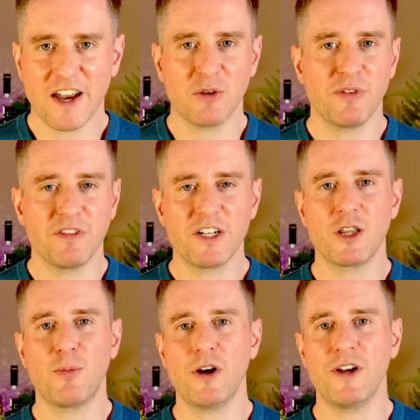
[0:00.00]
and we've reached
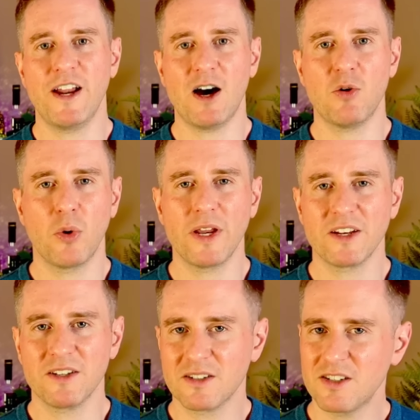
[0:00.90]
the point now where we
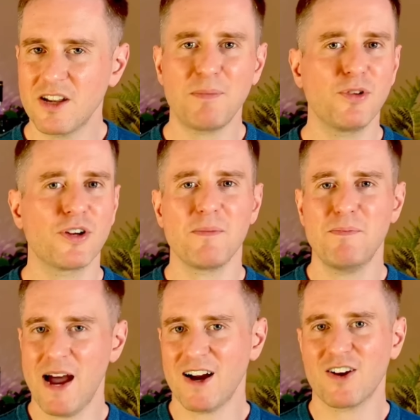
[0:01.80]
can stop looking
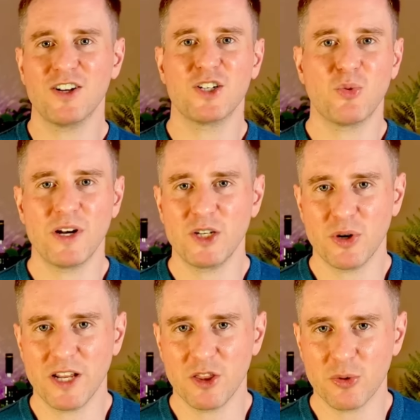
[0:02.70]
back on
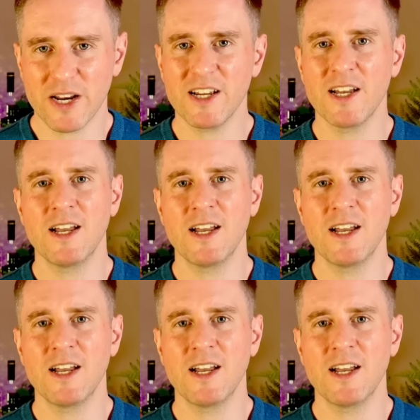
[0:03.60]
2023